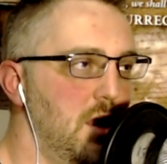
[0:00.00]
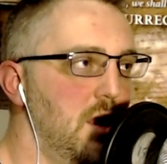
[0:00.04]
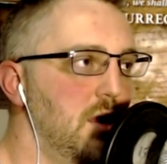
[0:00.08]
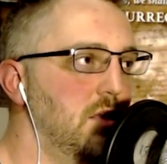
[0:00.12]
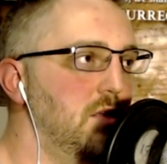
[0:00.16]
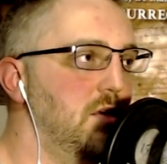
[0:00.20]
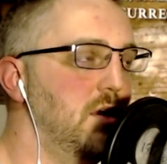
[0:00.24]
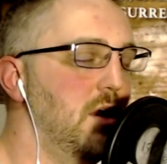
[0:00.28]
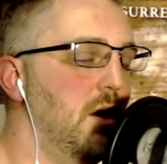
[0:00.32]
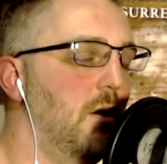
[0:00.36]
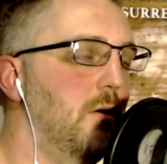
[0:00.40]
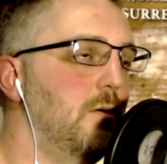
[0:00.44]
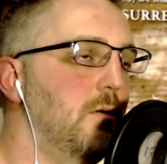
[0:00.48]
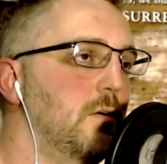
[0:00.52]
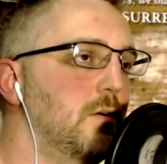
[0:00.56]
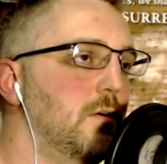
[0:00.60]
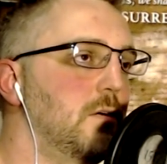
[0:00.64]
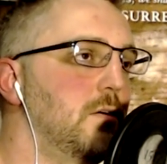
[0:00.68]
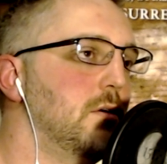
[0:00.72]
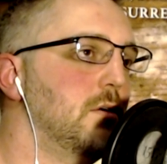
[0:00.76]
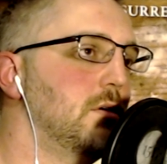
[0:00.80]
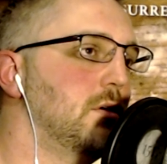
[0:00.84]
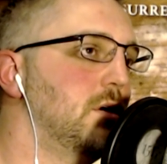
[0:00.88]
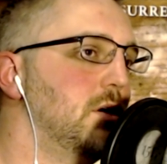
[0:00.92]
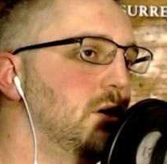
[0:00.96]
the
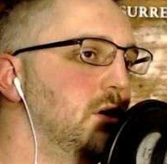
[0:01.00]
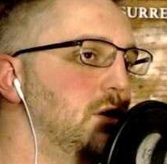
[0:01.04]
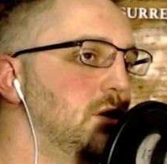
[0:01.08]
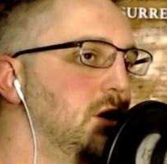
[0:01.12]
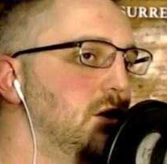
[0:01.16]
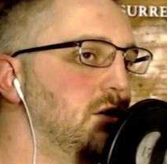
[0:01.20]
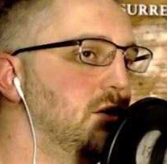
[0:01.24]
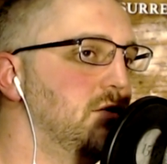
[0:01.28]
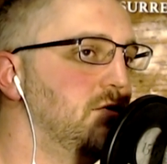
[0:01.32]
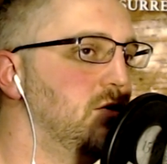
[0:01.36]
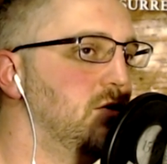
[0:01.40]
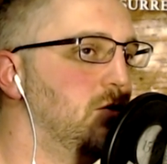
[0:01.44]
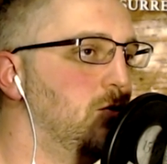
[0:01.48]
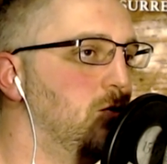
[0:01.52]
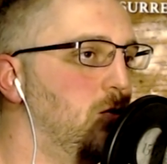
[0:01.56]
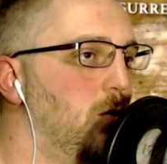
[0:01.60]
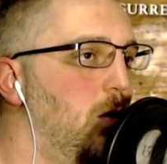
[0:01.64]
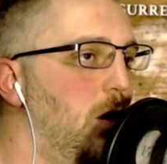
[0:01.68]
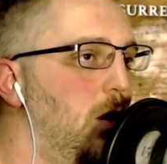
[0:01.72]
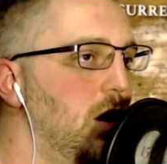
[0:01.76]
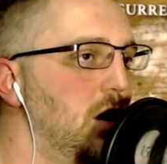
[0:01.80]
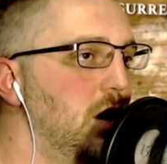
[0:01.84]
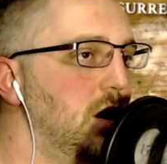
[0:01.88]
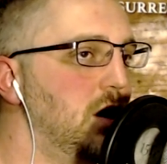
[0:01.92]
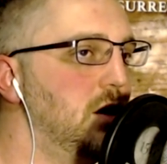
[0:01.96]
alcohol content of the
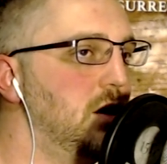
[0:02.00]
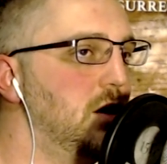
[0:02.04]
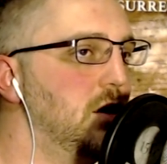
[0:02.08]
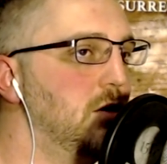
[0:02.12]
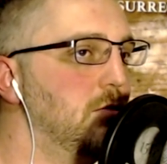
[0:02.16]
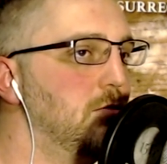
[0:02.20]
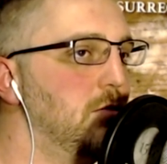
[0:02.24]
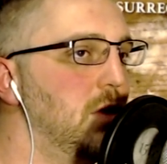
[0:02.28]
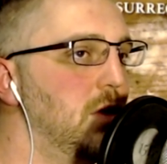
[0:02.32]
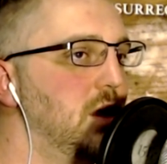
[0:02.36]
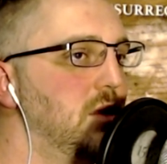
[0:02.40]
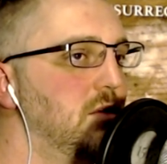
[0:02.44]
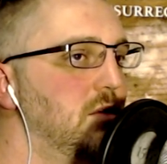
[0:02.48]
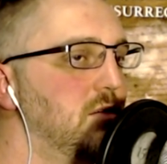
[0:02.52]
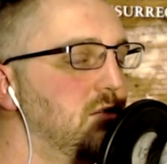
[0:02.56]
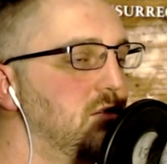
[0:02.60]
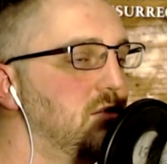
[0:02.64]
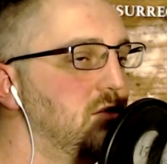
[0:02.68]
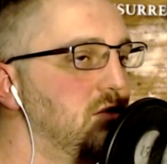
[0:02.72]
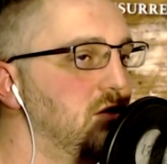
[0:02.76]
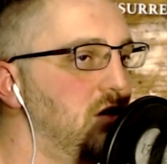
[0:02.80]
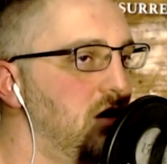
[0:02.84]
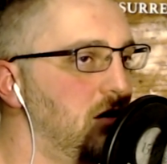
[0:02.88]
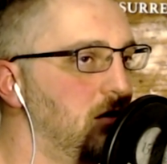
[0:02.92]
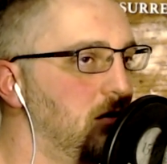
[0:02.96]
wine made
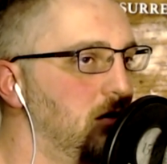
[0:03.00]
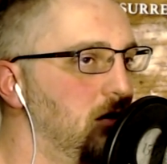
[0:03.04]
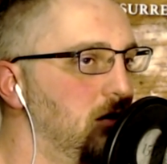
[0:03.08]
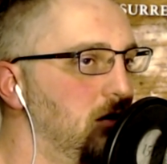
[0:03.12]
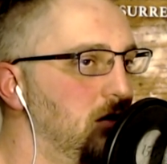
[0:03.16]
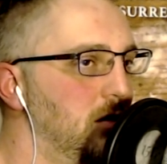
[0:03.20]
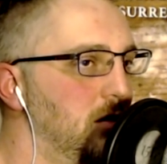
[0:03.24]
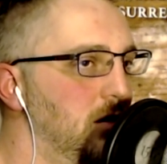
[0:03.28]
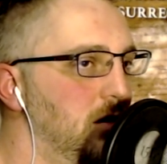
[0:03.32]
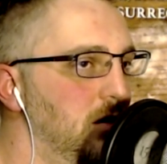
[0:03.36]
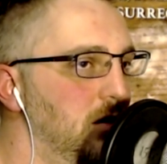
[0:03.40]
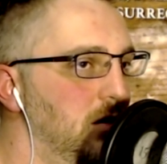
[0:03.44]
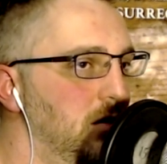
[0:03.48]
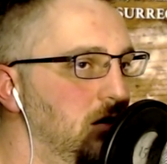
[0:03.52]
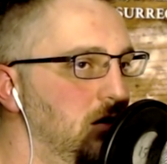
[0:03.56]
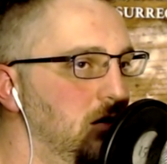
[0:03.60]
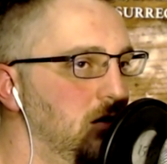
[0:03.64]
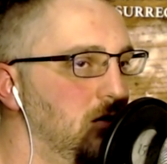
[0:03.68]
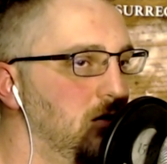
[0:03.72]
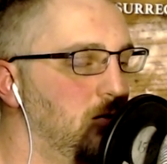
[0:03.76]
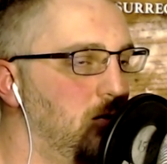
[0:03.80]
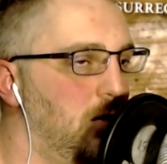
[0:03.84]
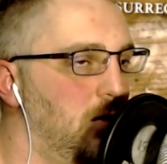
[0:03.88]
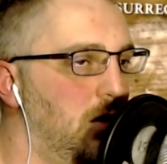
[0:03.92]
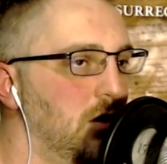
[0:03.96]
sterile
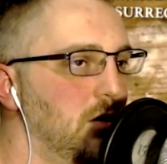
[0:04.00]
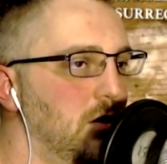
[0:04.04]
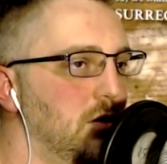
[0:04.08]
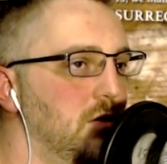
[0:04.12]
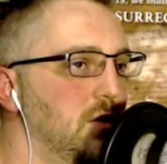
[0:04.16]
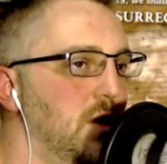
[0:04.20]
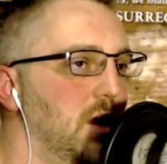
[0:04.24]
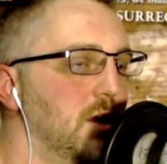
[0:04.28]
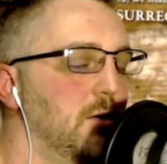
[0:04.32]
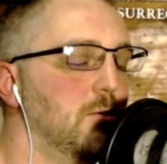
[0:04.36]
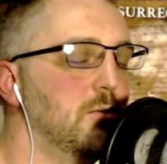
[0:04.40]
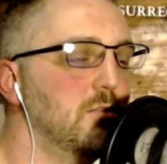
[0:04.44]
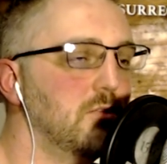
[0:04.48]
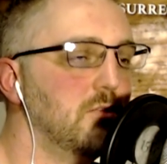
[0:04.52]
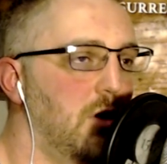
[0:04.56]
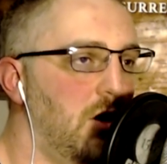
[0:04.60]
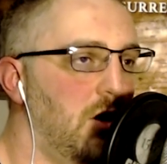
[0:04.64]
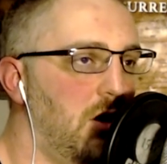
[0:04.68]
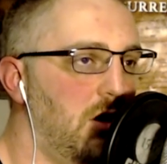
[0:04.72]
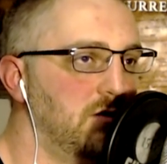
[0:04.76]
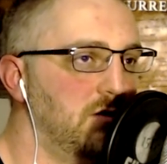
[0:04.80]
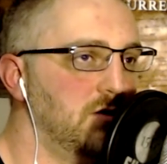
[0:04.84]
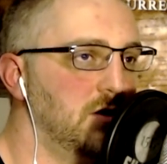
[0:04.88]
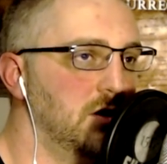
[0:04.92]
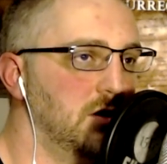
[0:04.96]
the water that it was
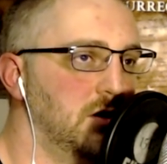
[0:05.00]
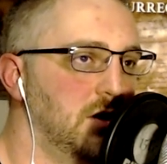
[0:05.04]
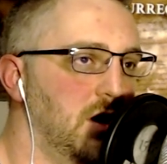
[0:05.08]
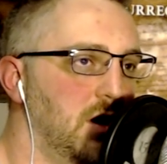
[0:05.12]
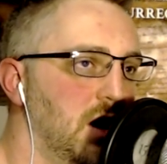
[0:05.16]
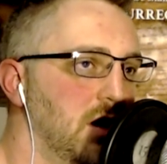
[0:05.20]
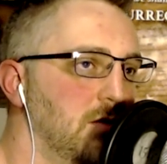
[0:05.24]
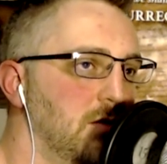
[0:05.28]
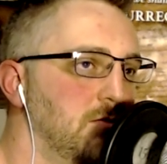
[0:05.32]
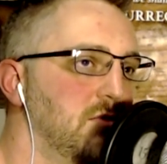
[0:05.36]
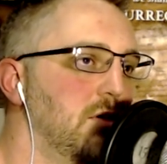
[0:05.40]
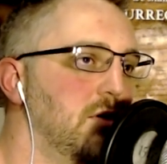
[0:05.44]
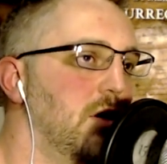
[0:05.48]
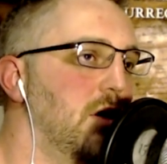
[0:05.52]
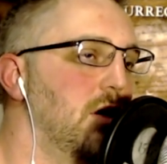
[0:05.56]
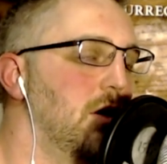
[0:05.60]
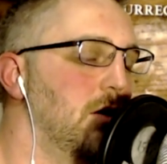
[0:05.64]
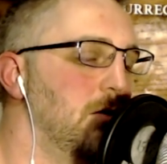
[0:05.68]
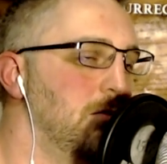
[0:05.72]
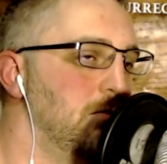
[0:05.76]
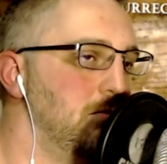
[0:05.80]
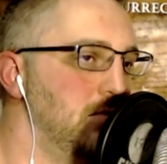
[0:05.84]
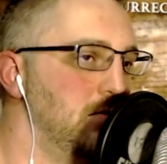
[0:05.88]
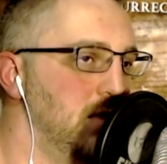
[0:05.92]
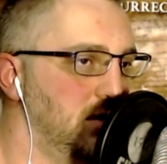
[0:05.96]
oftentimes
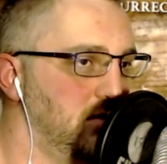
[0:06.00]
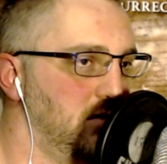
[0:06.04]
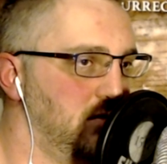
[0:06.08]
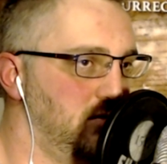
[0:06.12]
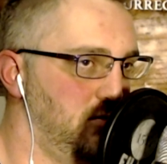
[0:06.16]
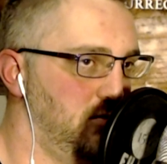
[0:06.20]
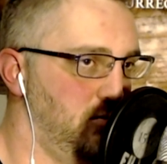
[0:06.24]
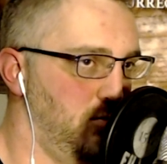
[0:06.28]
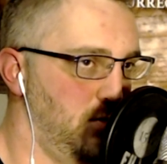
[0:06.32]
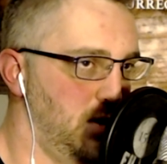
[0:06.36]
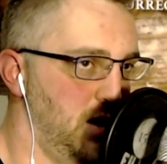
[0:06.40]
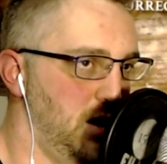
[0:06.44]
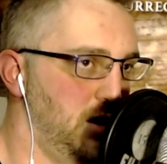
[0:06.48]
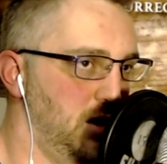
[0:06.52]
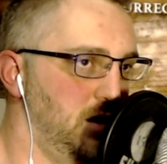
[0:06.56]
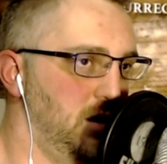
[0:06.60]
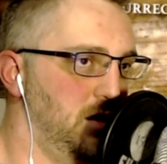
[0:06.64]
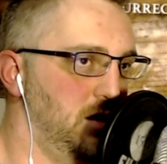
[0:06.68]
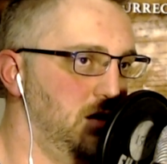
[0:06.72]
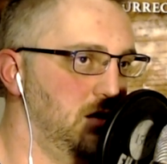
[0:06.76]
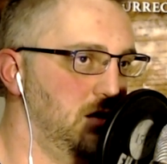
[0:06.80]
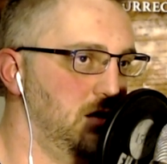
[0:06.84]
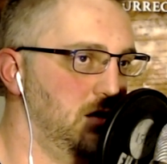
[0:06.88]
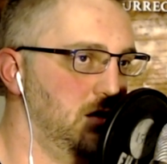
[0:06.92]
mixed with.